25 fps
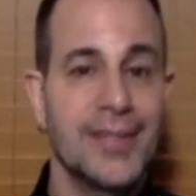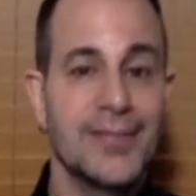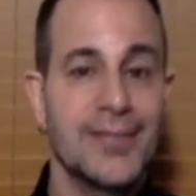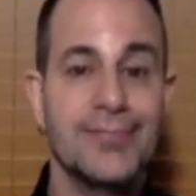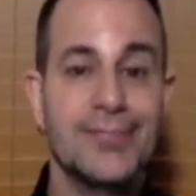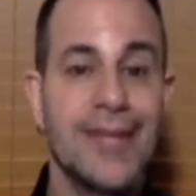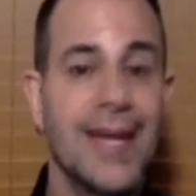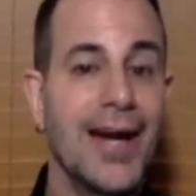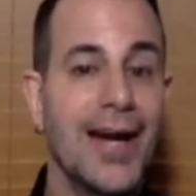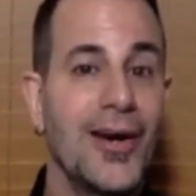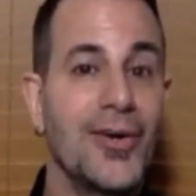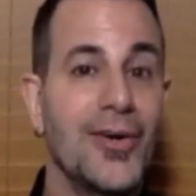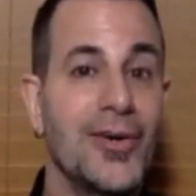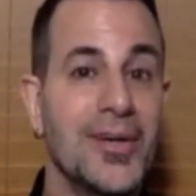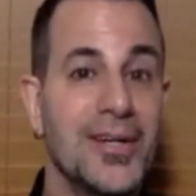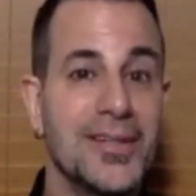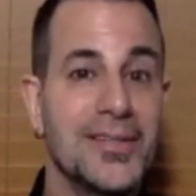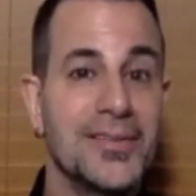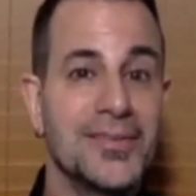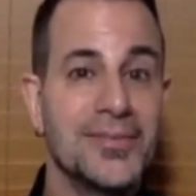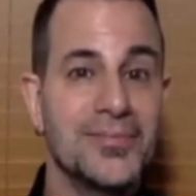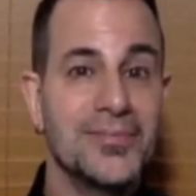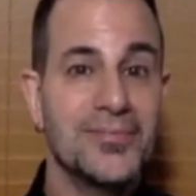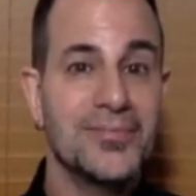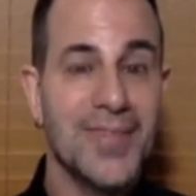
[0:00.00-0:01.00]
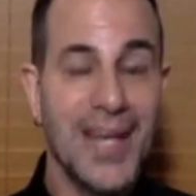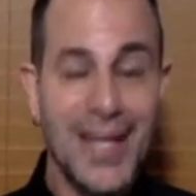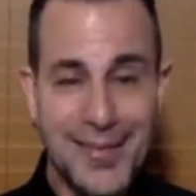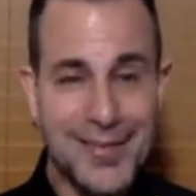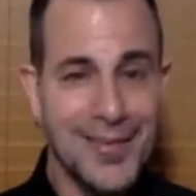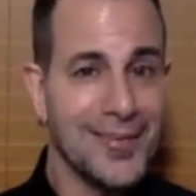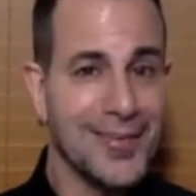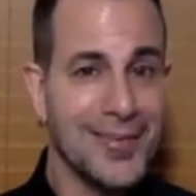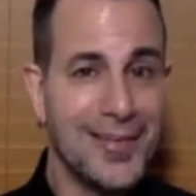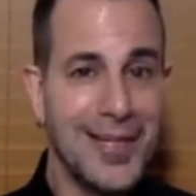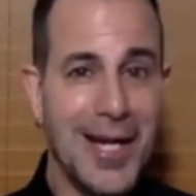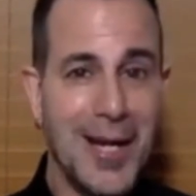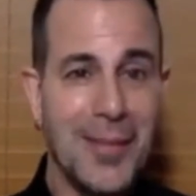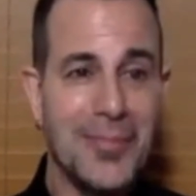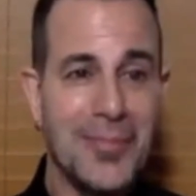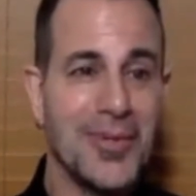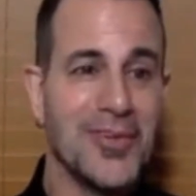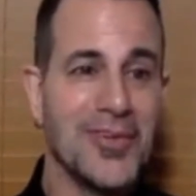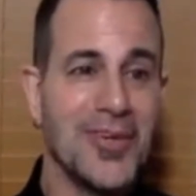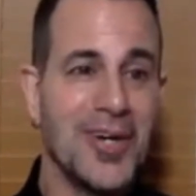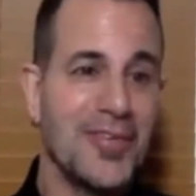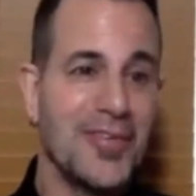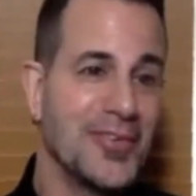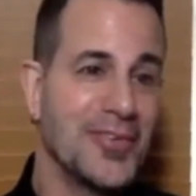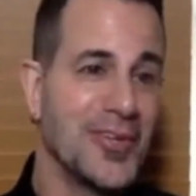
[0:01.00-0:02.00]
Now, that doesn't happen as
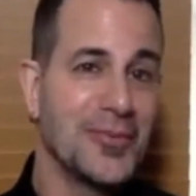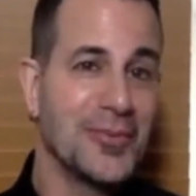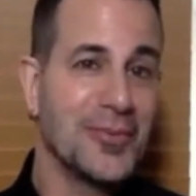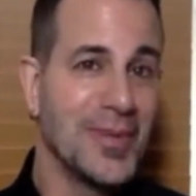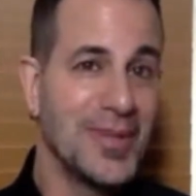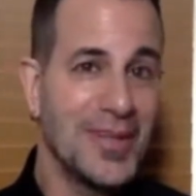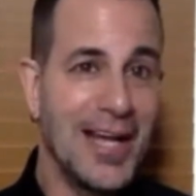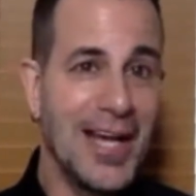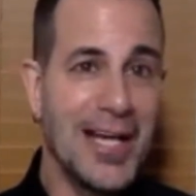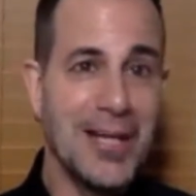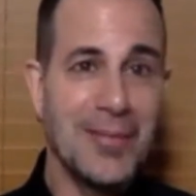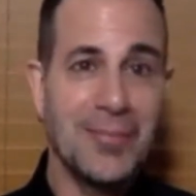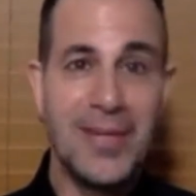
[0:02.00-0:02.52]
often as we like.